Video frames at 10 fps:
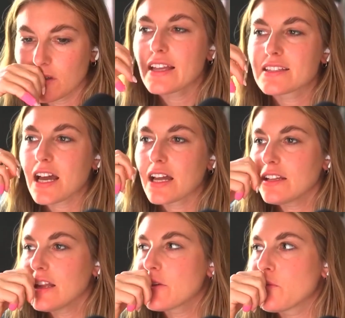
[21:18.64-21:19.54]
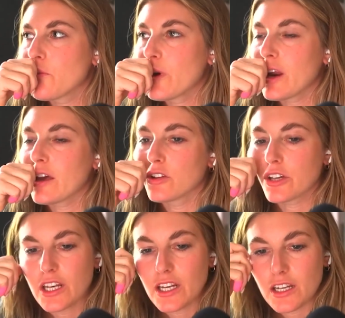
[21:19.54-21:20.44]
It's kind of like when I look
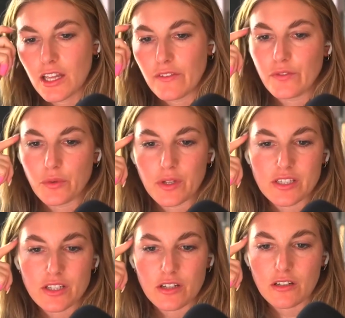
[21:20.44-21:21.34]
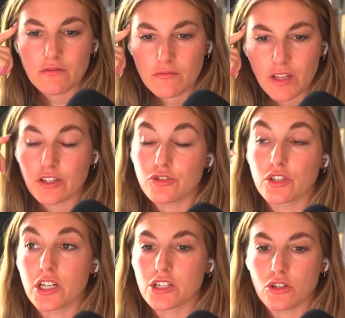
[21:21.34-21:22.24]
at an influencer, like a
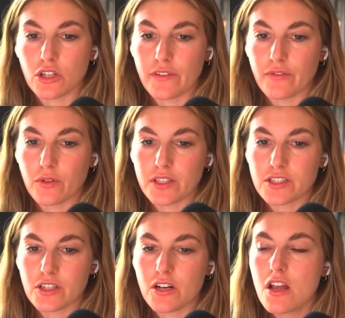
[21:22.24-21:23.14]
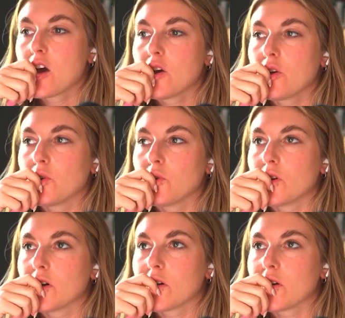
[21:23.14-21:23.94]
traditional influencer who,